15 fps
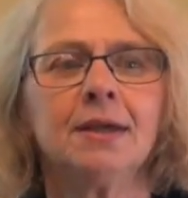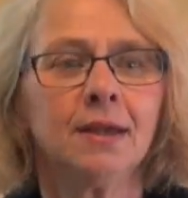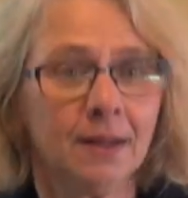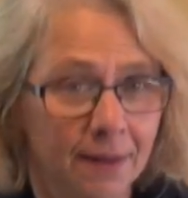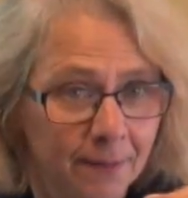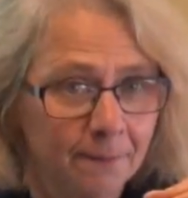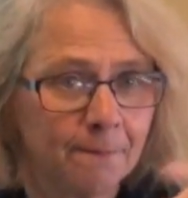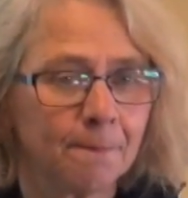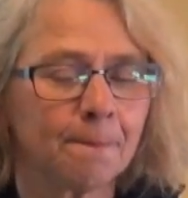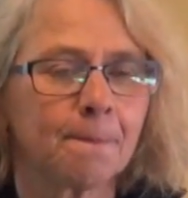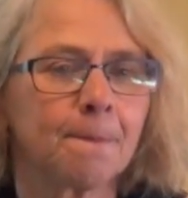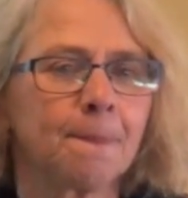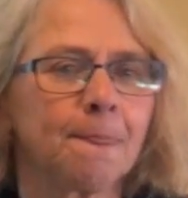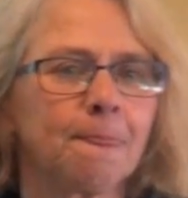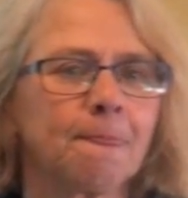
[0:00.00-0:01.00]
It's also very
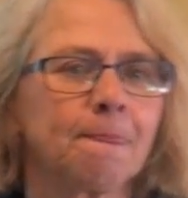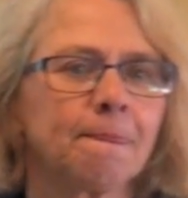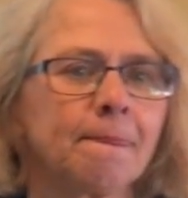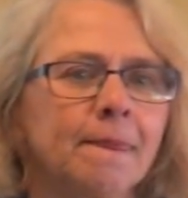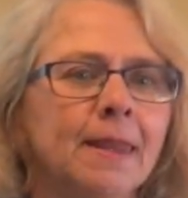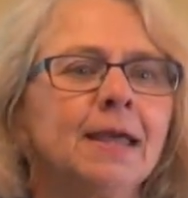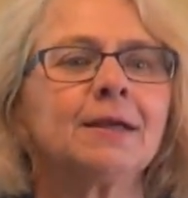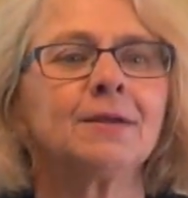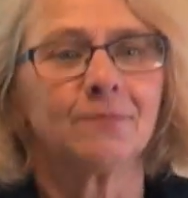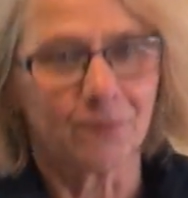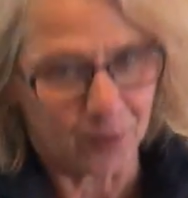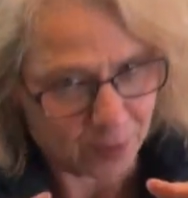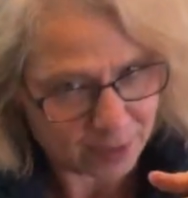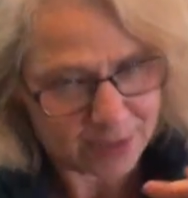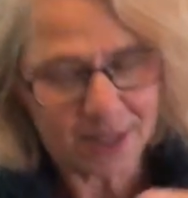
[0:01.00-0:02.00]
technical.
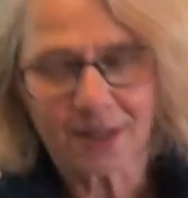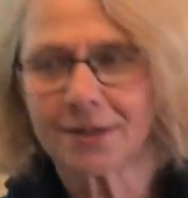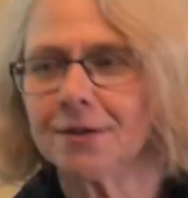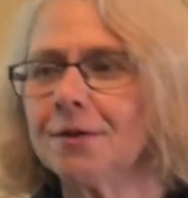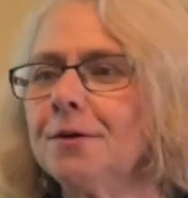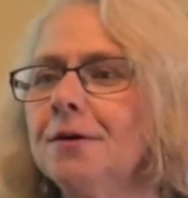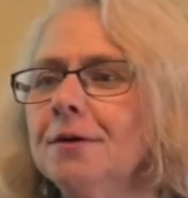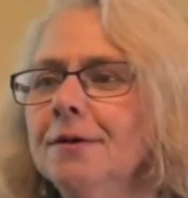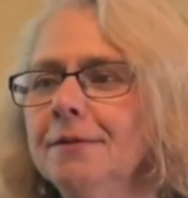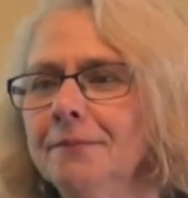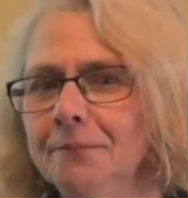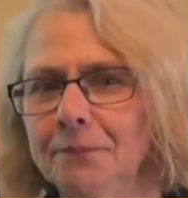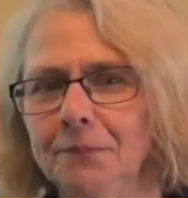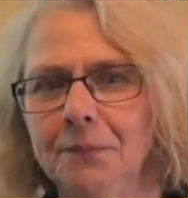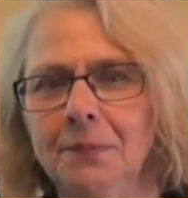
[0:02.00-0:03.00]
Very technical.
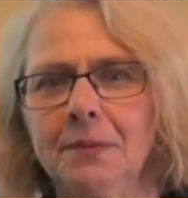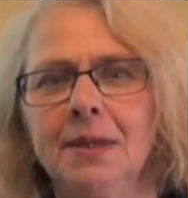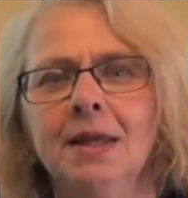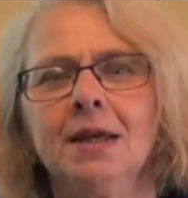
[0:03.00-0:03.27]
Mm -hmm.